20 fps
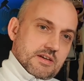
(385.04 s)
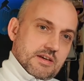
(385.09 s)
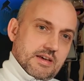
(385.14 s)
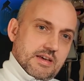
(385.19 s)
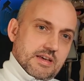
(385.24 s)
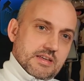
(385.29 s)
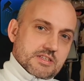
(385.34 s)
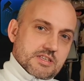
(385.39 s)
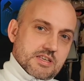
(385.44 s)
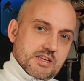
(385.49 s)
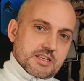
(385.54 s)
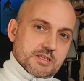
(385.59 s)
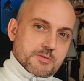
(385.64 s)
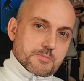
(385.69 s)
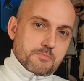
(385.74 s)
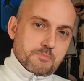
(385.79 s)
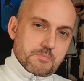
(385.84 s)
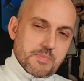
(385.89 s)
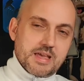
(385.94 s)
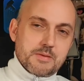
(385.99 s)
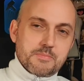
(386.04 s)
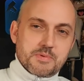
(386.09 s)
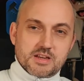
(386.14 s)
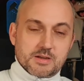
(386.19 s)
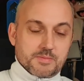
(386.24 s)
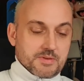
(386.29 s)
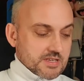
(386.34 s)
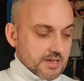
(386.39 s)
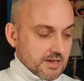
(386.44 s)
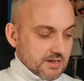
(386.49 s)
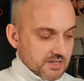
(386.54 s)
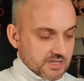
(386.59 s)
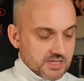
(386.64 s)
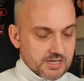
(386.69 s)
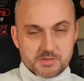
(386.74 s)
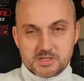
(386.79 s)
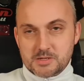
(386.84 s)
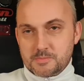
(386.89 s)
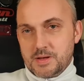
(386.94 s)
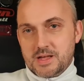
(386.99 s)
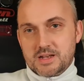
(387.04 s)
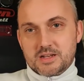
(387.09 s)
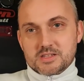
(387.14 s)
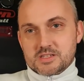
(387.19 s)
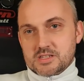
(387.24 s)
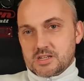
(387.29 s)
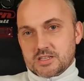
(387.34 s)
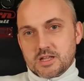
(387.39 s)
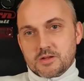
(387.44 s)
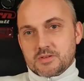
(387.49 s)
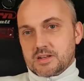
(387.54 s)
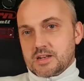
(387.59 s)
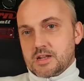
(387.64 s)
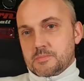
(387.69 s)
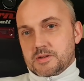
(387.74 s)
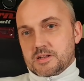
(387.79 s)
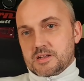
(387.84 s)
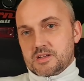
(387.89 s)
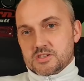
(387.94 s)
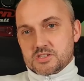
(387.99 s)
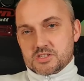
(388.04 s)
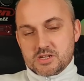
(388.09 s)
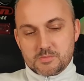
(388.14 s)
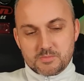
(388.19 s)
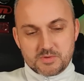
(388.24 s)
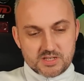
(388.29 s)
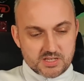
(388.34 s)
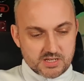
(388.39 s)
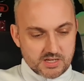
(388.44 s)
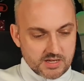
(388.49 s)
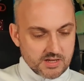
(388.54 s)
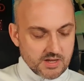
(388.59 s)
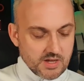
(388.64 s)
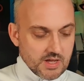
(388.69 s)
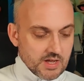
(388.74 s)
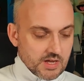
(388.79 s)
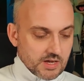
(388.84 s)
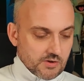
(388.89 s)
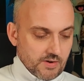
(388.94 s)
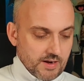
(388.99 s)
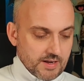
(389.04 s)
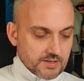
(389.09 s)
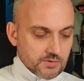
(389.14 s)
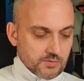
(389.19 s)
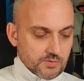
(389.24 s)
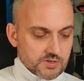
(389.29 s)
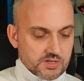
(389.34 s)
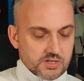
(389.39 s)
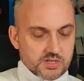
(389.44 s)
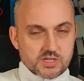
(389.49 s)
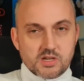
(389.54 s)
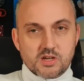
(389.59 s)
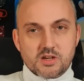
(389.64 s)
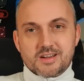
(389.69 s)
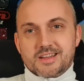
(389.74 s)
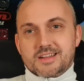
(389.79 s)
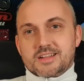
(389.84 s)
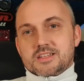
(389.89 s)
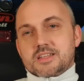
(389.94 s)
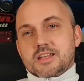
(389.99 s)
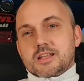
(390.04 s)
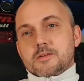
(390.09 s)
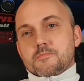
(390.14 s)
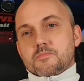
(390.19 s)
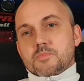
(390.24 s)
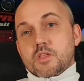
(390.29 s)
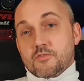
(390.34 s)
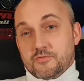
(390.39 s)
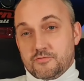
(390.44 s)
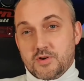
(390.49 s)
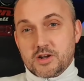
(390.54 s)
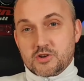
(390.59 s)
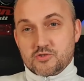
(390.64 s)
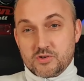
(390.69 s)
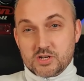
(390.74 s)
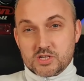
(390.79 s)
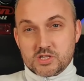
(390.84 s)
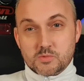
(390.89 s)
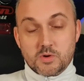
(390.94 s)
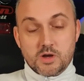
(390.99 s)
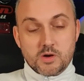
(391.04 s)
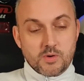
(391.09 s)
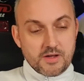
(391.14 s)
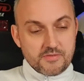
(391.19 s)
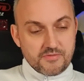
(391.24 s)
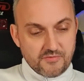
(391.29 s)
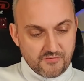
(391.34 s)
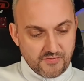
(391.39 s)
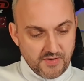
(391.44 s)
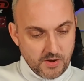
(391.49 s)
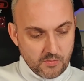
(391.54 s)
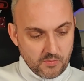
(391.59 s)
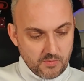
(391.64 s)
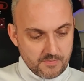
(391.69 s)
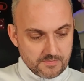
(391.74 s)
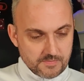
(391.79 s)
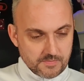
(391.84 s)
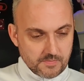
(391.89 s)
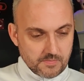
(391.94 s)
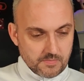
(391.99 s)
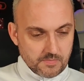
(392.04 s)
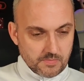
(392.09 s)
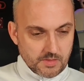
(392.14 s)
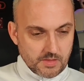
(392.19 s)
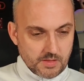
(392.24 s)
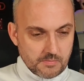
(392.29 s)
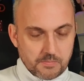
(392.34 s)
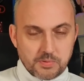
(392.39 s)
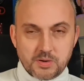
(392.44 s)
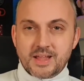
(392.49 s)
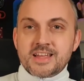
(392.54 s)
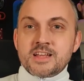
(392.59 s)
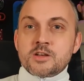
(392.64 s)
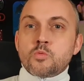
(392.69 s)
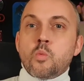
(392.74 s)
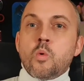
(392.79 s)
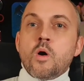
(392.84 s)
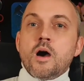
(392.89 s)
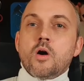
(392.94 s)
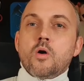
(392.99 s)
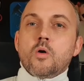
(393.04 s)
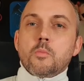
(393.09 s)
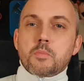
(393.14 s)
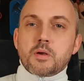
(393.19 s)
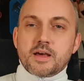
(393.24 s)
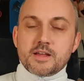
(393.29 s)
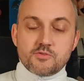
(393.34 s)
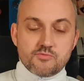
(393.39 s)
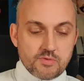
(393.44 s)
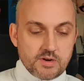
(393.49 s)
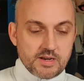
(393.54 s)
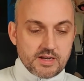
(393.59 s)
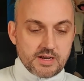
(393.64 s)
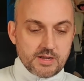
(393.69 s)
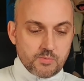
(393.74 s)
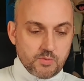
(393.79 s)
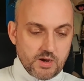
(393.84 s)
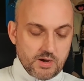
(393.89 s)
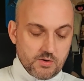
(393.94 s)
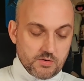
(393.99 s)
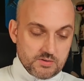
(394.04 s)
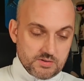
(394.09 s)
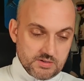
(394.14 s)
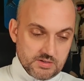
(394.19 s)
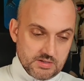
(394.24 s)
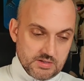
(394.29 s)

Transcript: is is maybe going to be something that tips the balance. I don't think that'll be the last time we see Craig Dawson, certainly. And I think Fredericks, who I felt played well, played really well,